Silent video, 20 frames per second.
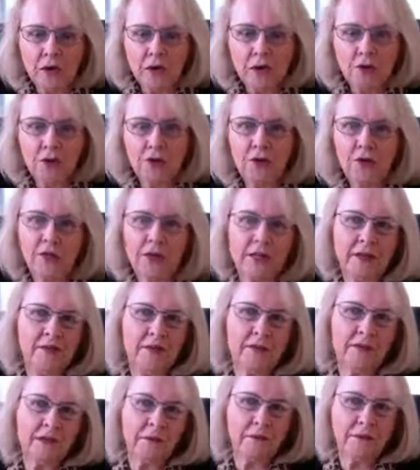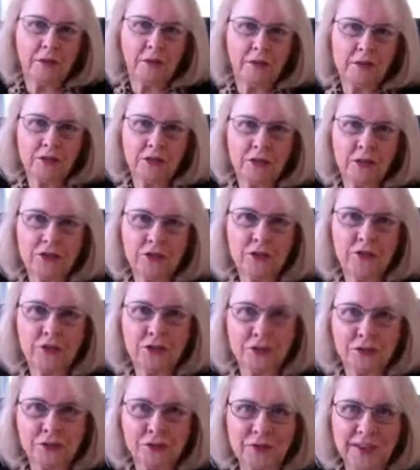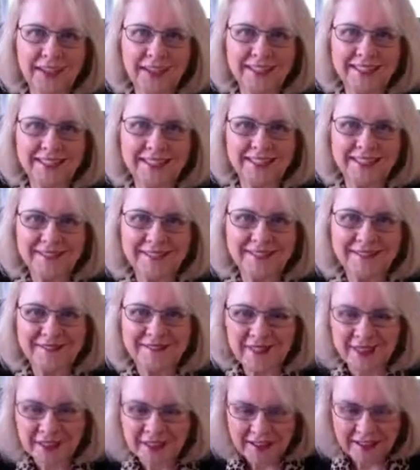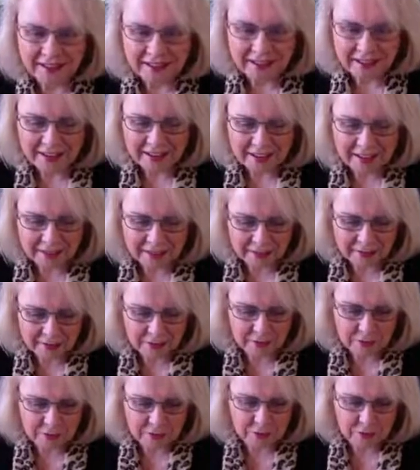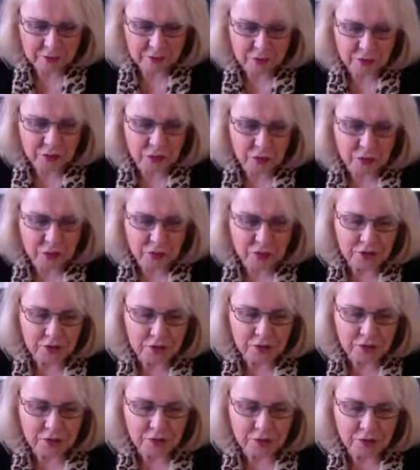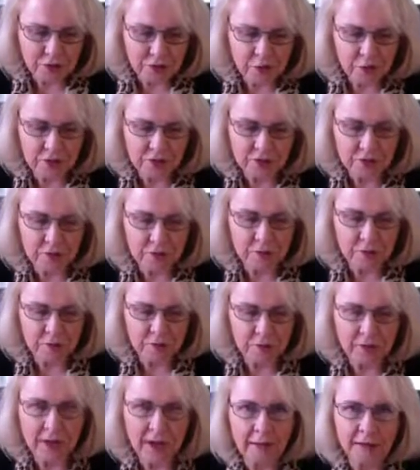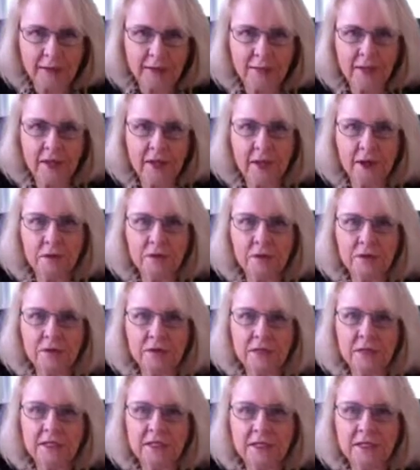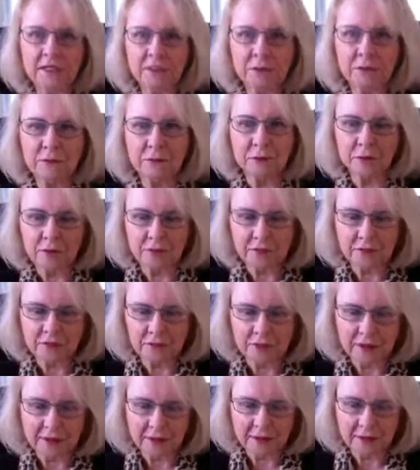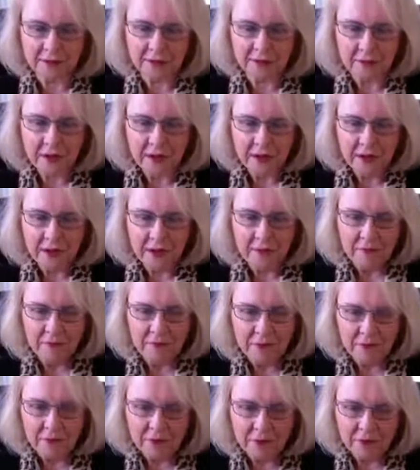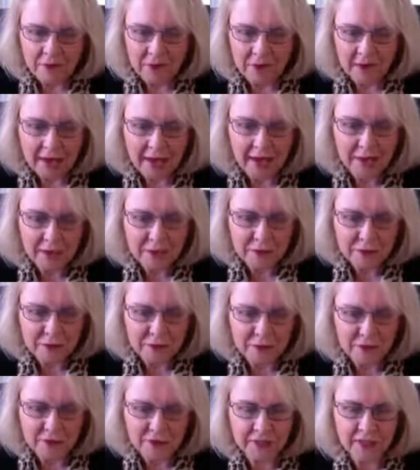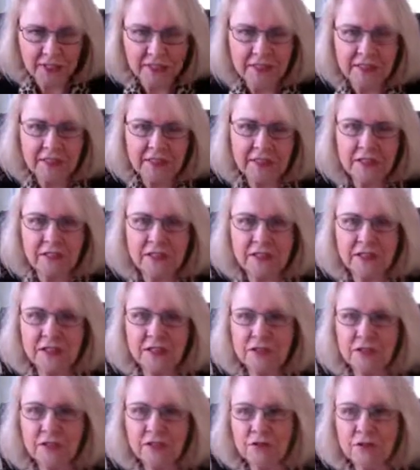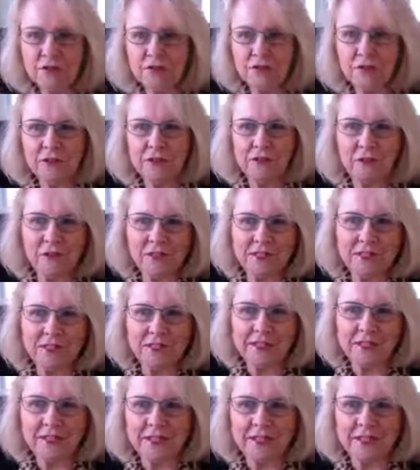And you're giving them permission to do that. I'll give you a story, share one with you that perhaps may help you see it more clearly. I had a school for 19 years, the Institute of Healing Arts and